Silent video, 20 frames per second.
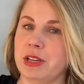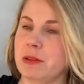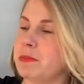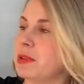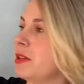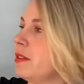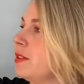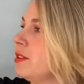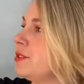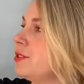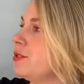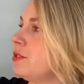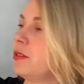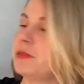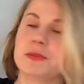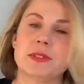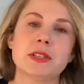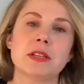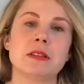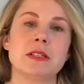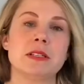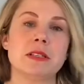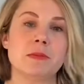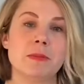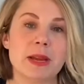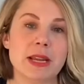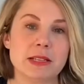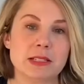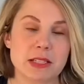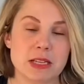this student was on the debate
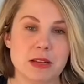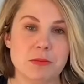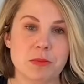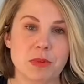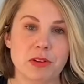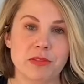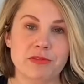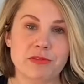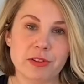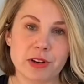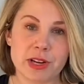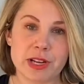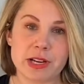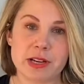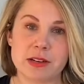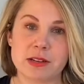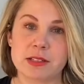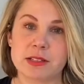team all 4 years,